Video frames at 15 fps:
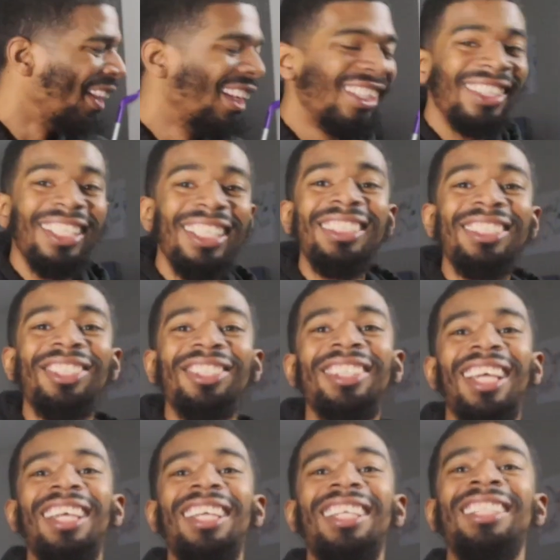These are
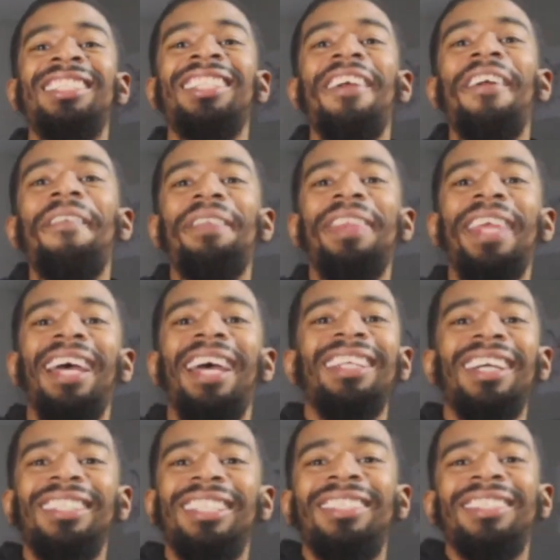things that
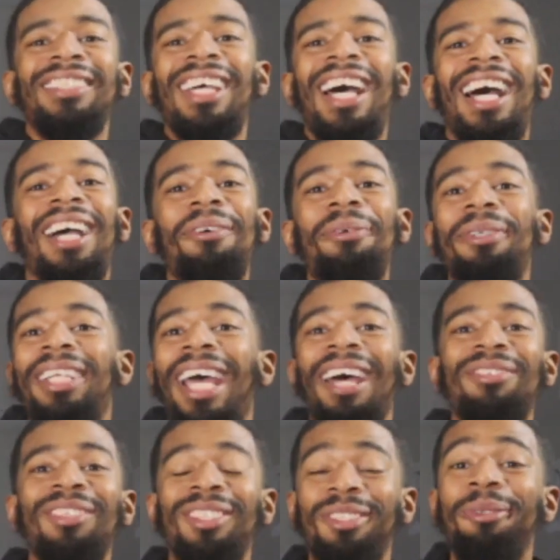I would have
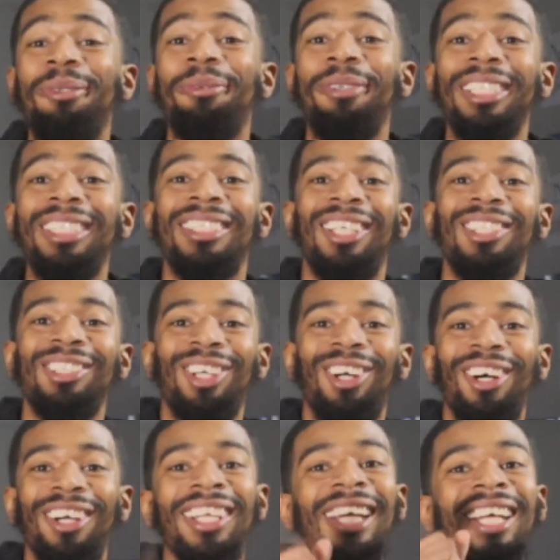to do research
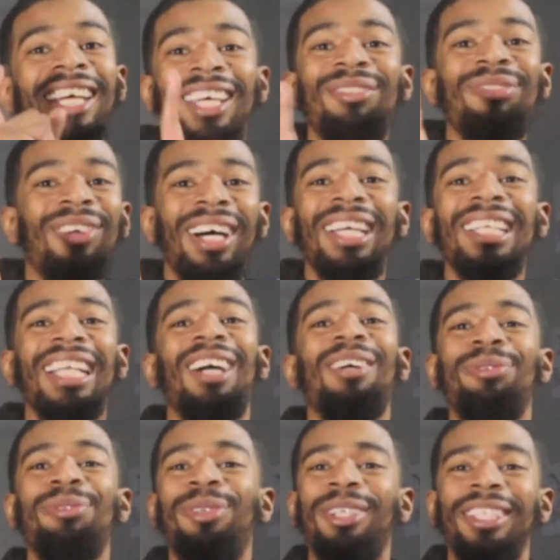on and find out
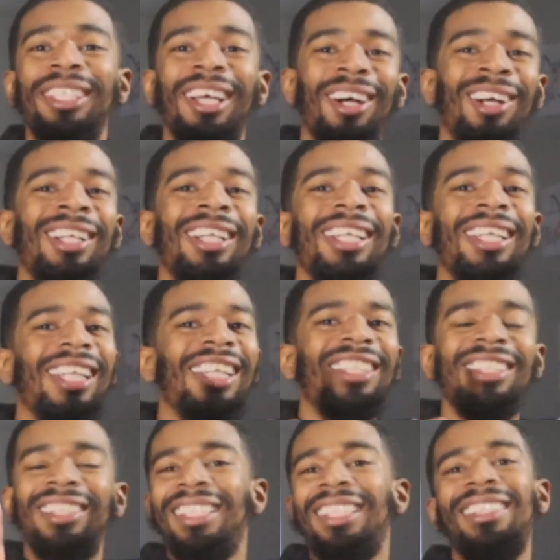for y'all.
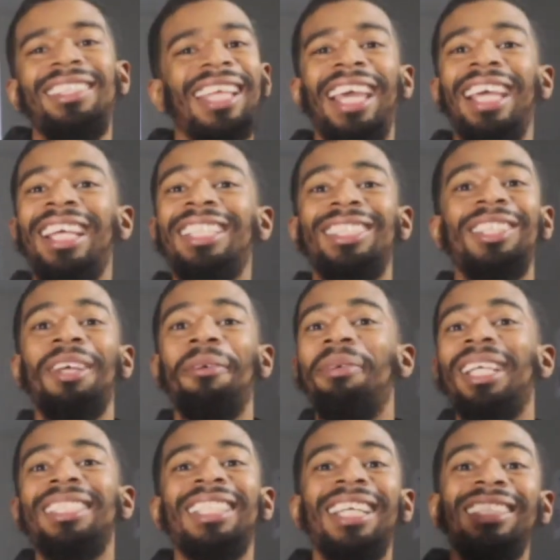The
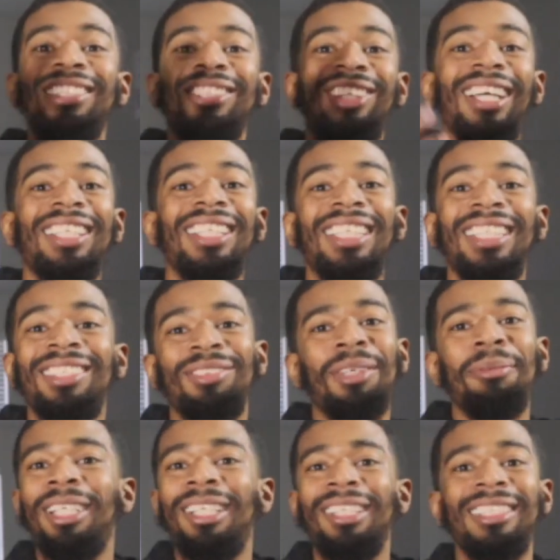best answer I could give:
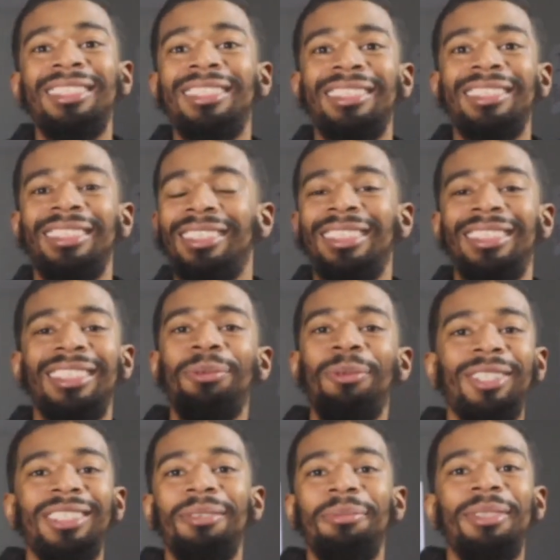America just
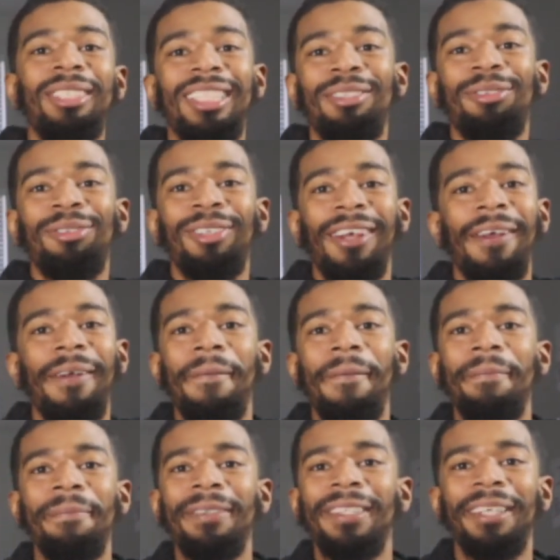wants to be different.
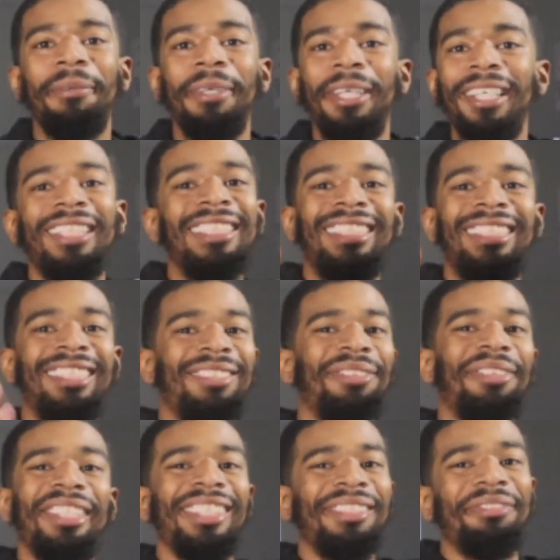America just
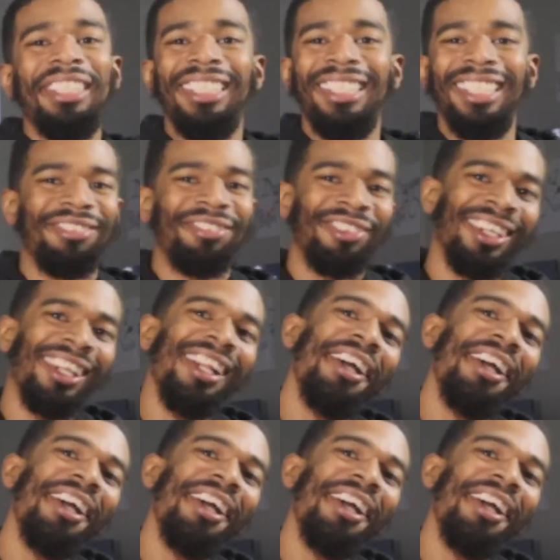wants to be different.